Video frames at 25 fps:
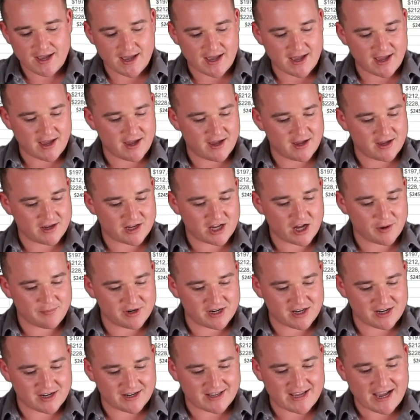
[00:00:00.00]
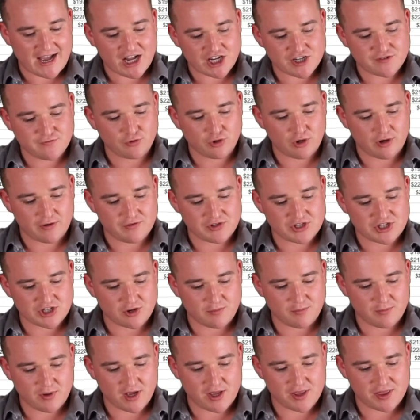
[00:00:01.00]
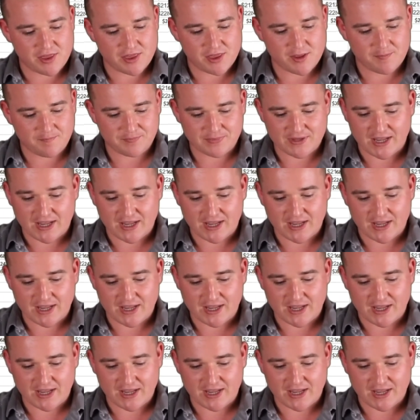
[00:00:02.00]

uh, coming in cash flow every single month.